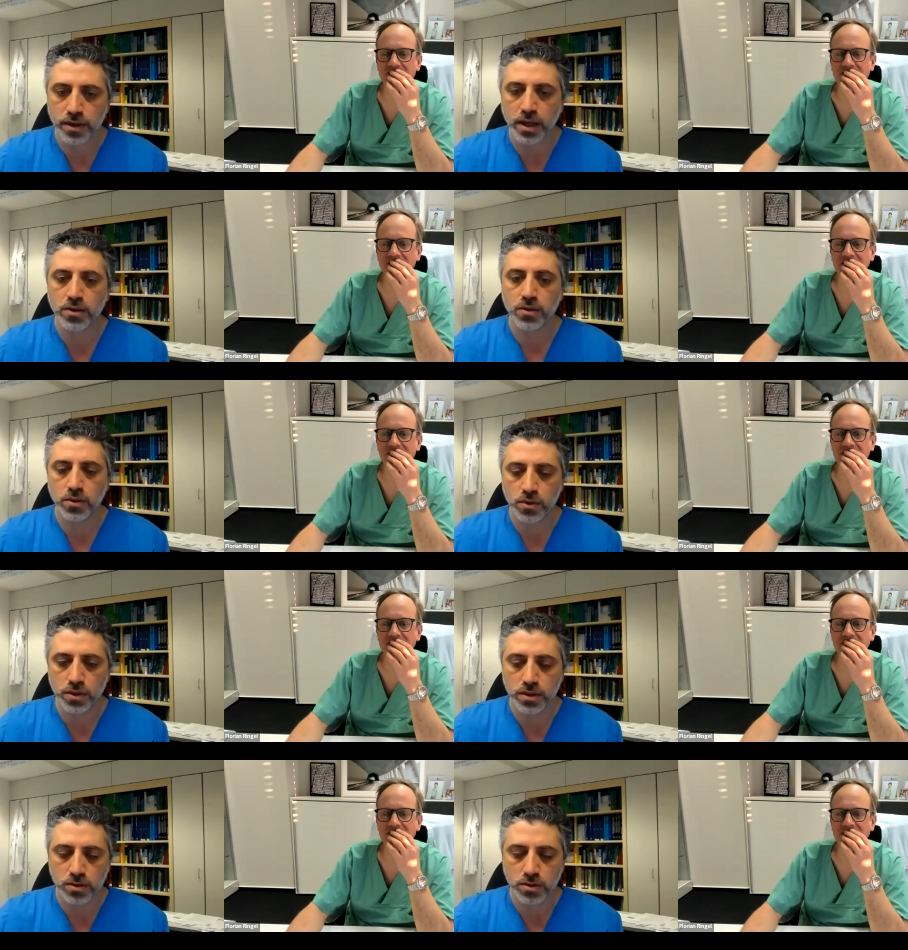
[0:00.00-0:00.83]
Speaker 1: not to
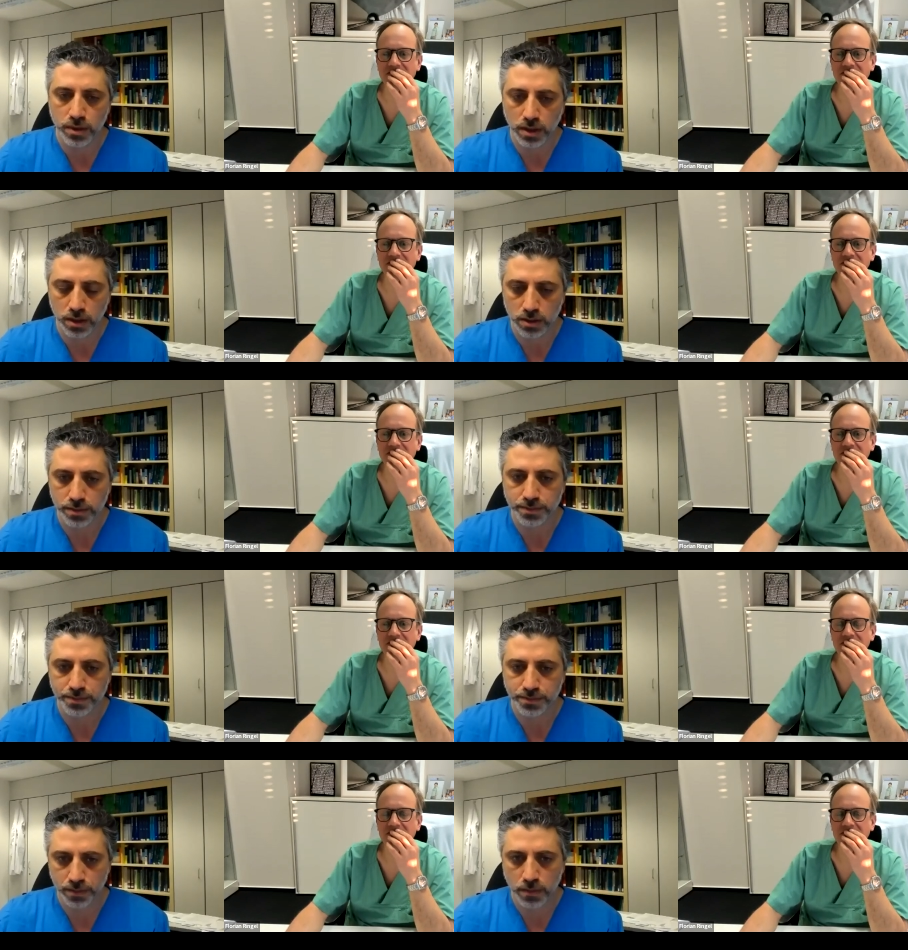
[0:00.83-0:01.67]
do instrumentation.
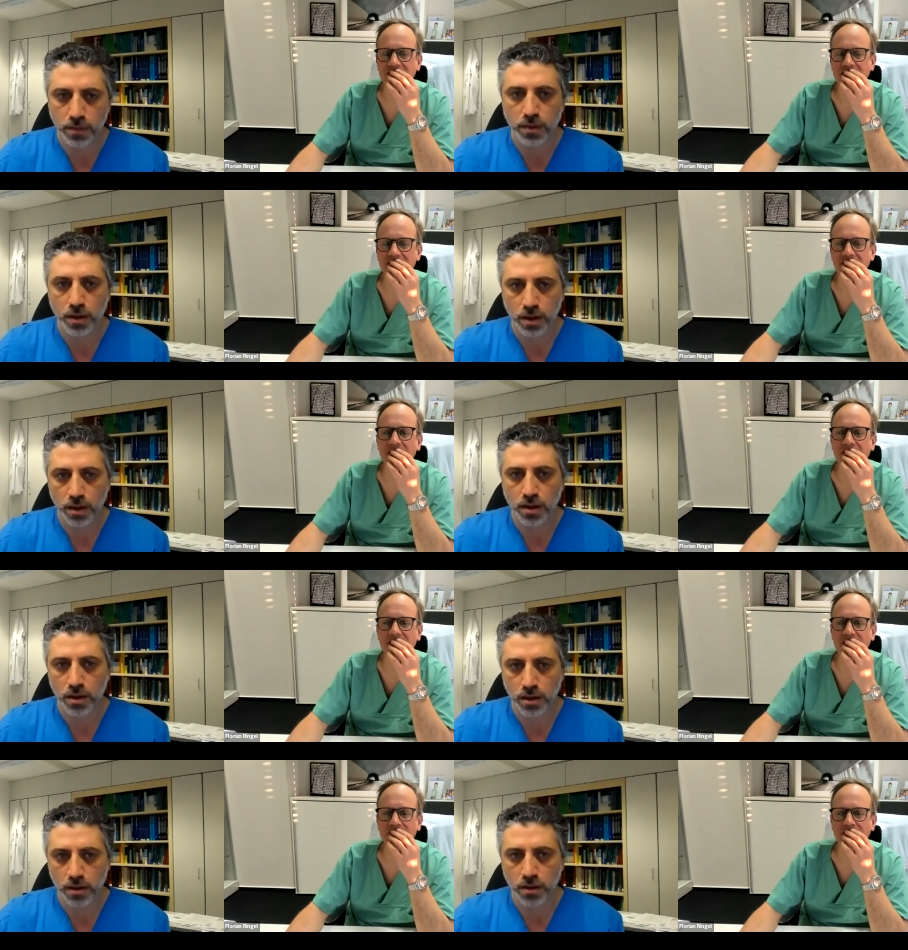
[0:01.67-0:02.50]

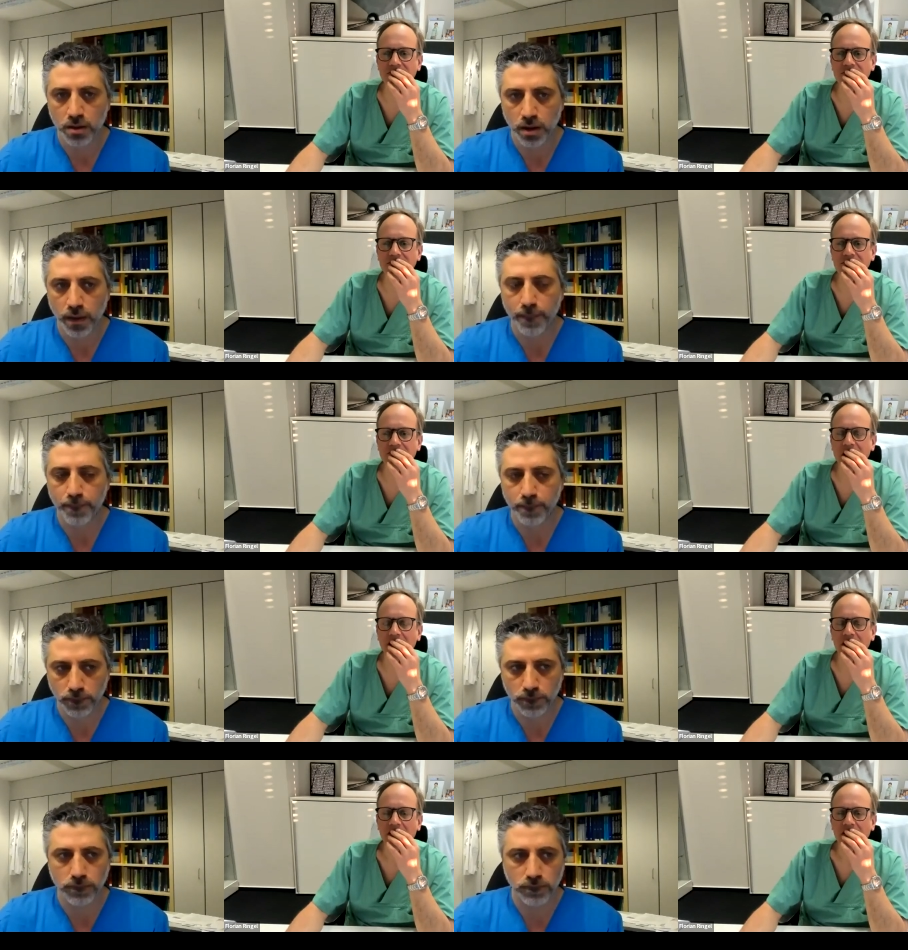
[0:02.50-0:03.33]
Speaker 2: Okay. Yeah.
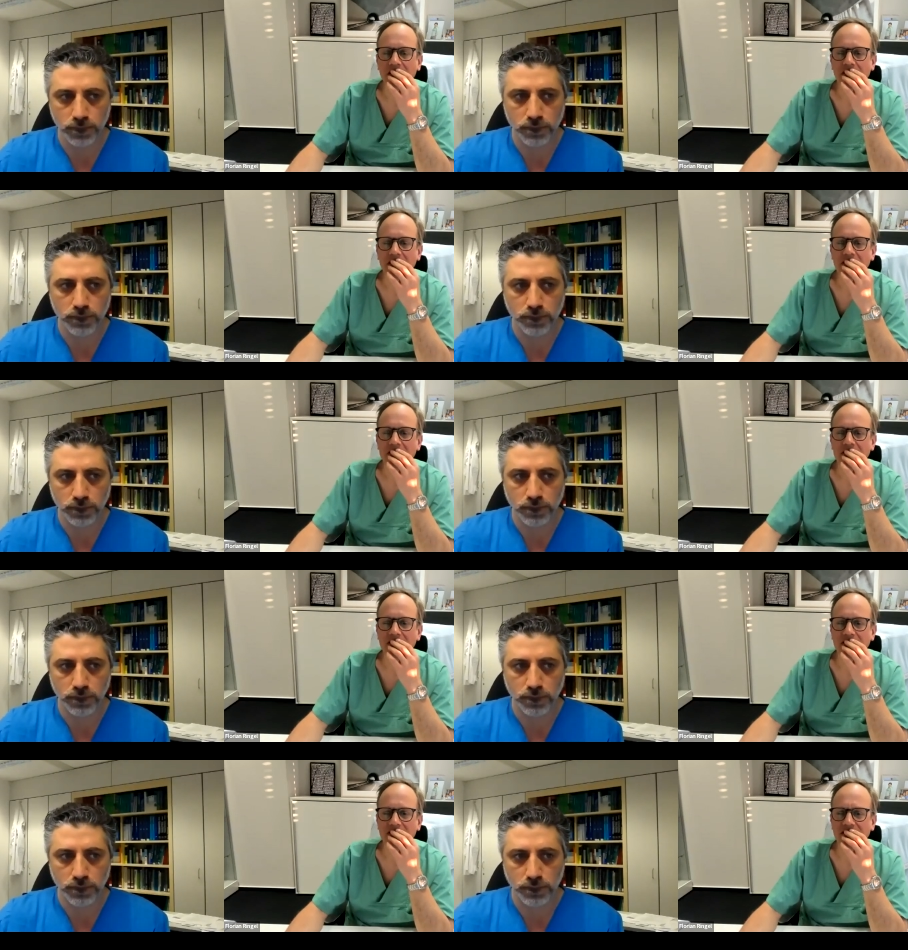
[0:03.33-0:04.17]

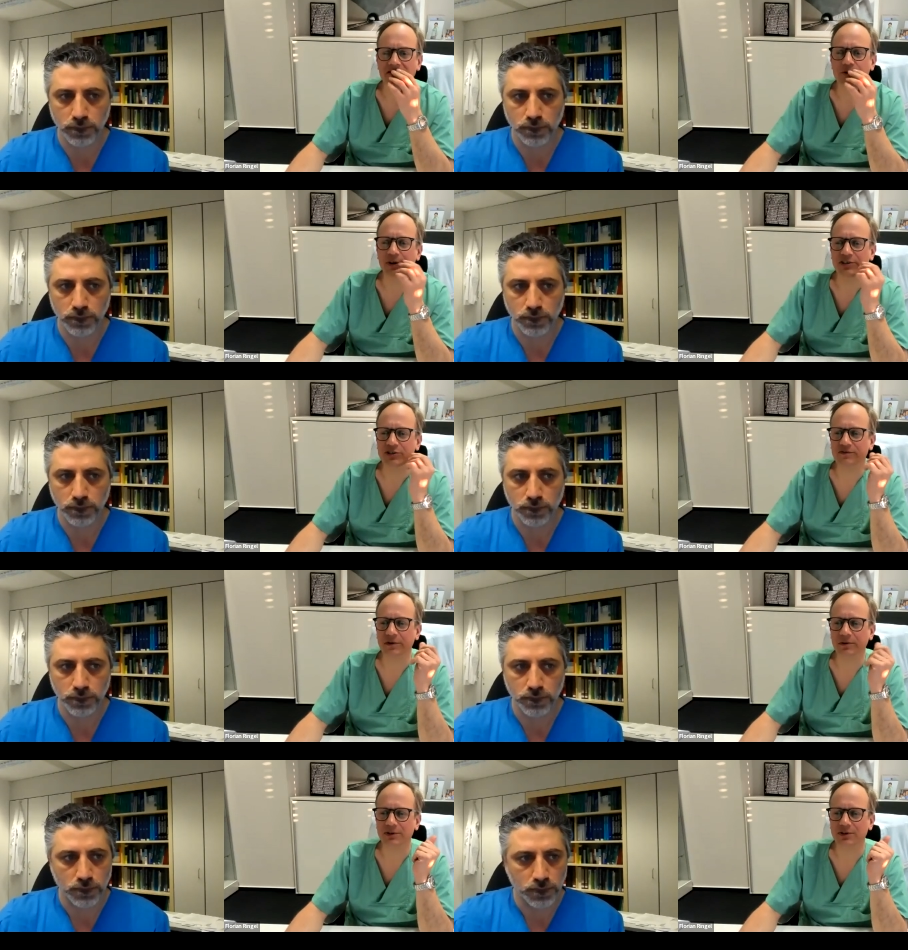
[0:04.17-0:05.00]
Another question
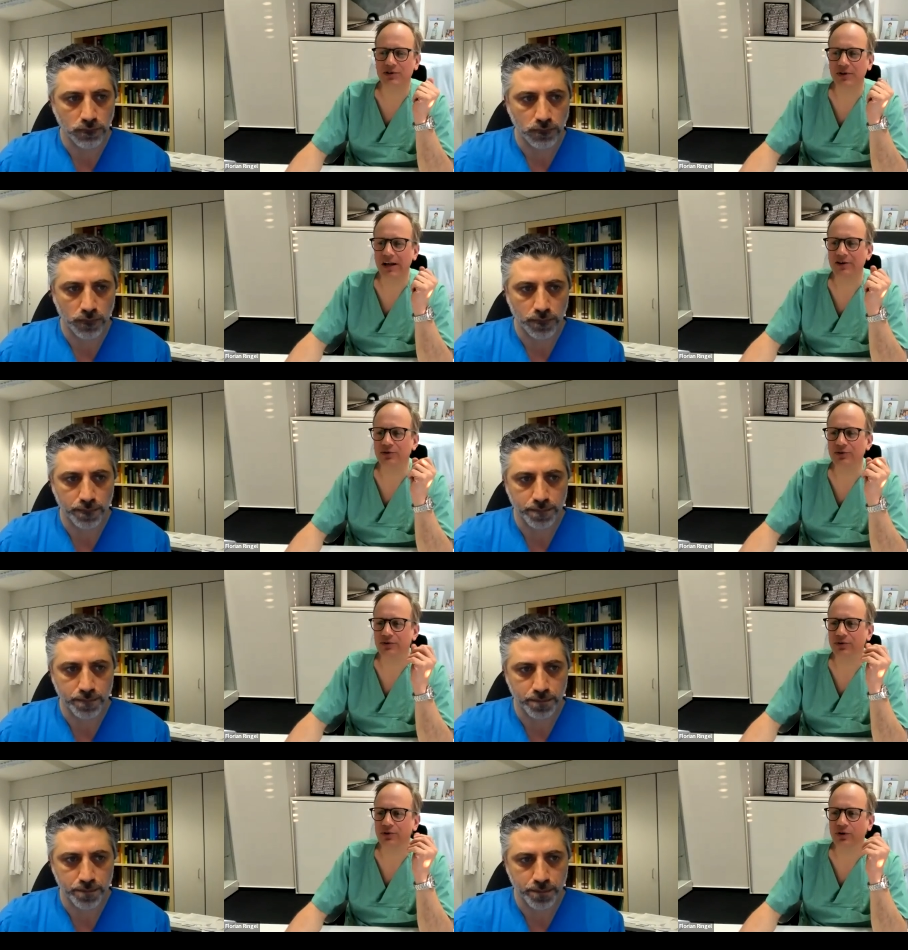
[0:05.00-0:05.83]
from a Q&A.
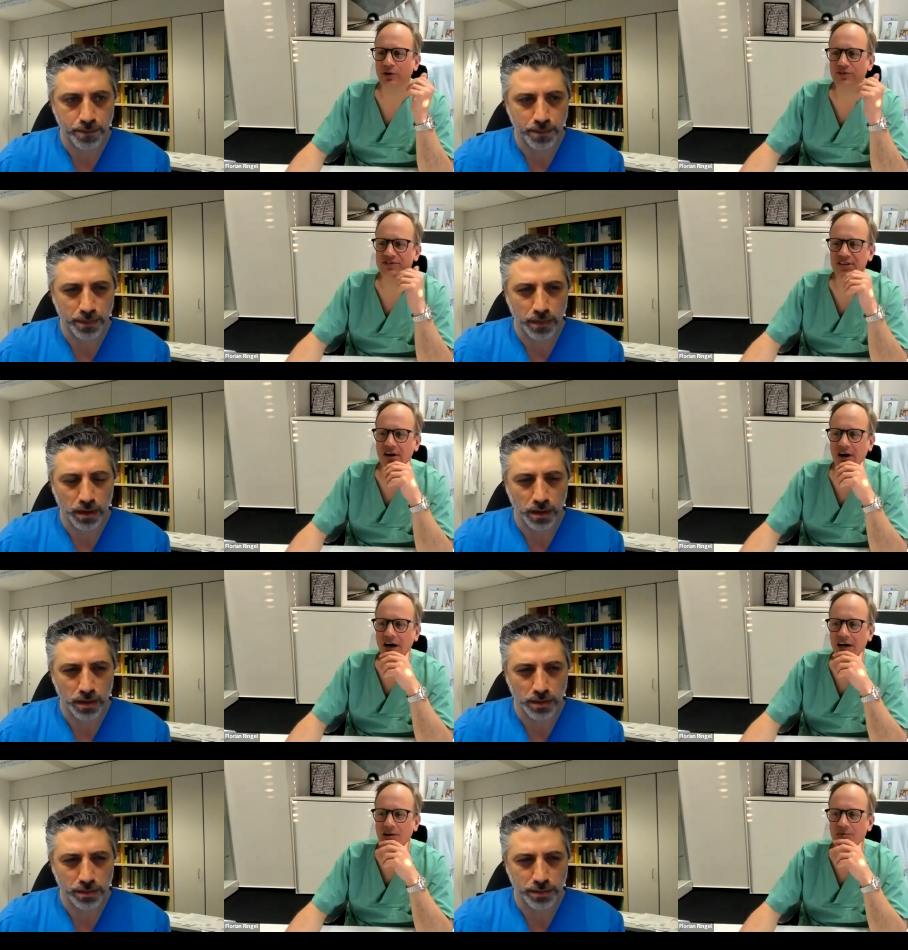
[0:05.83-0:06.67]
Do, do you consider
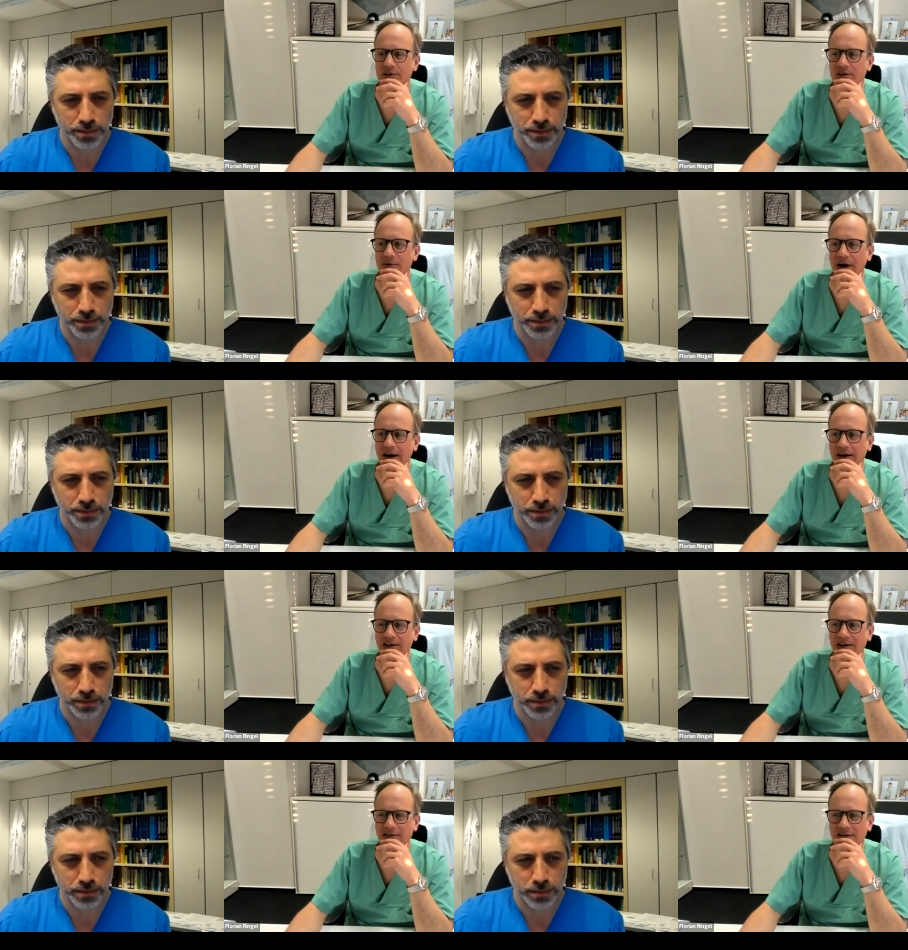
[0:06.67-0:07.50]
high
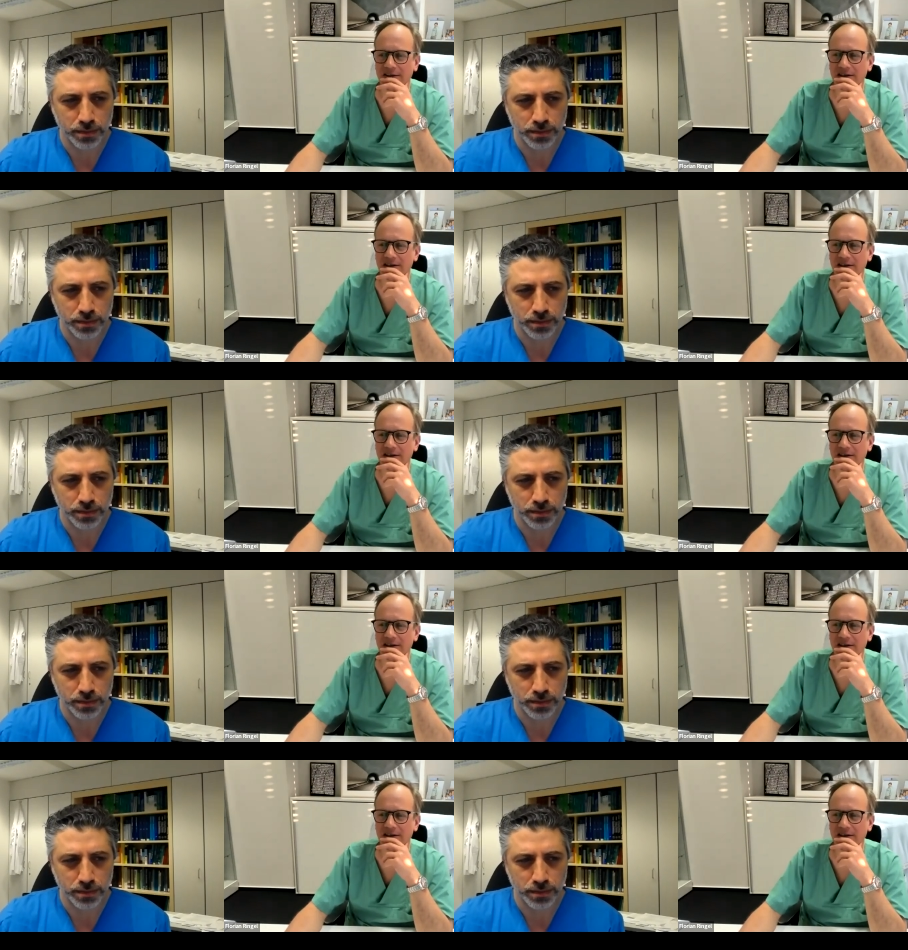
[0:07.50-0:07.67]
BMI